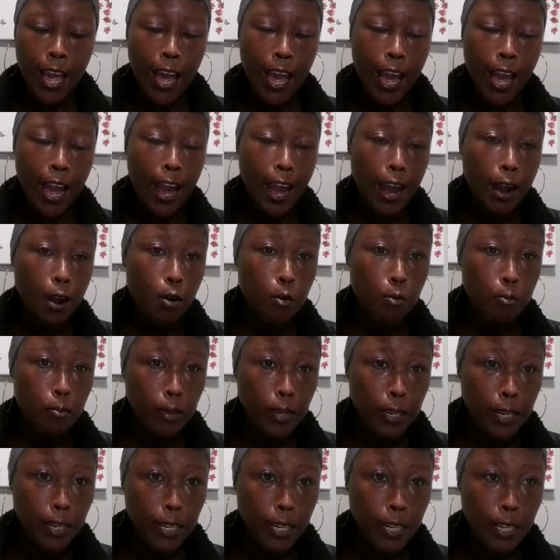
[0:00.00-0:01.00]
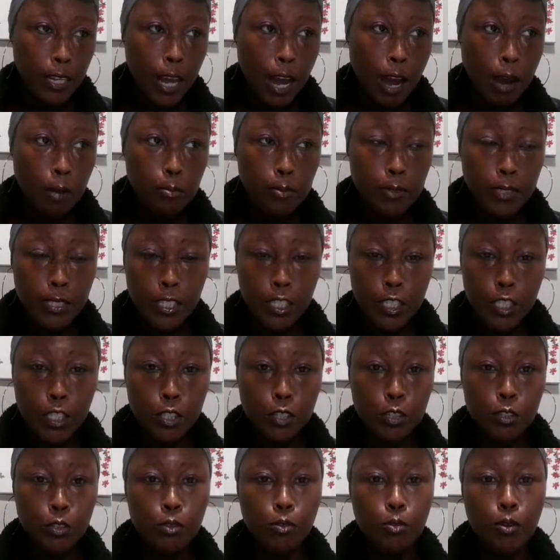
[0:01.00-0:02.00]
how many
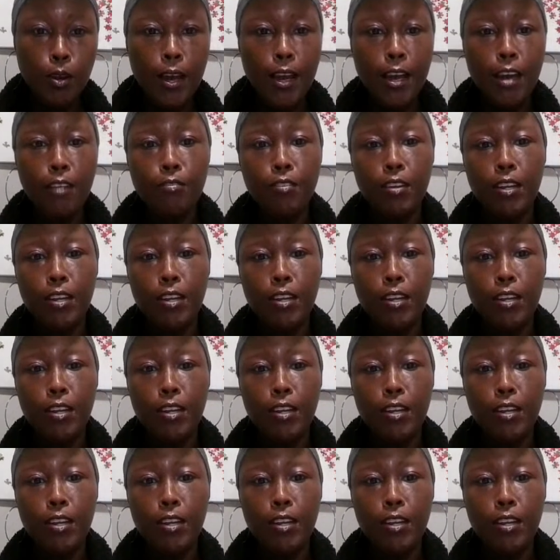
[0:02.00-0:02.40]
oppositions you have,